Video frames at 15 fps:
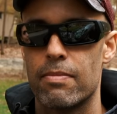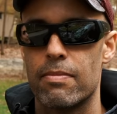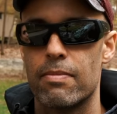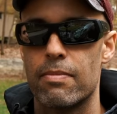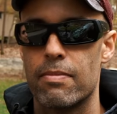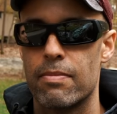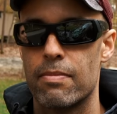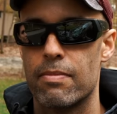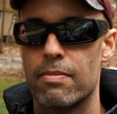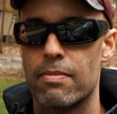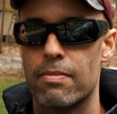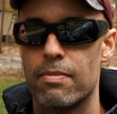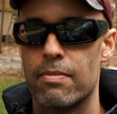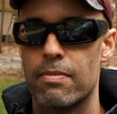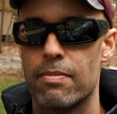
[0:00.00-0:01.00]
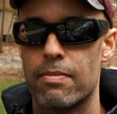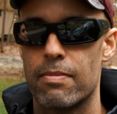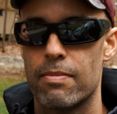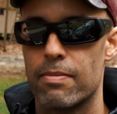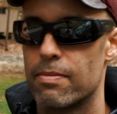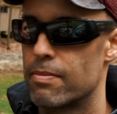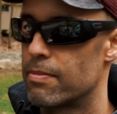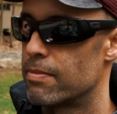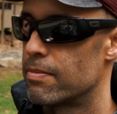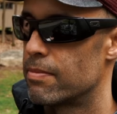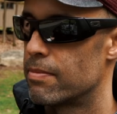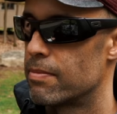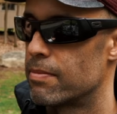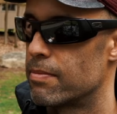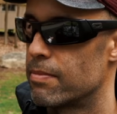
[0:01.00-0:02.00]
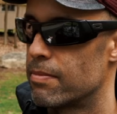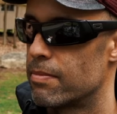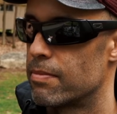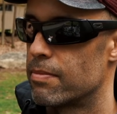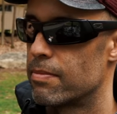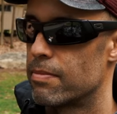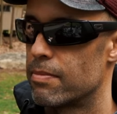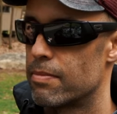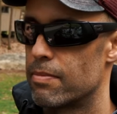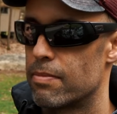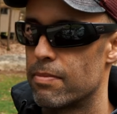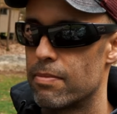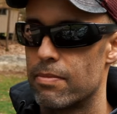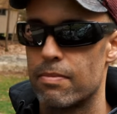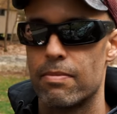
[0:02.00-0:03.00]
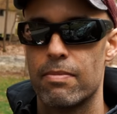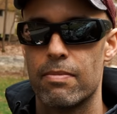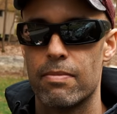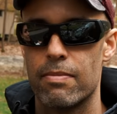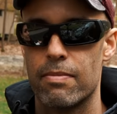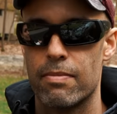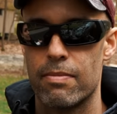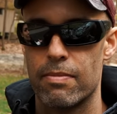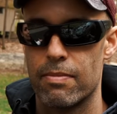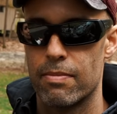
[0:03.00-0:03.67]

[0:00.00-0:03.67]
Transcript: (silent)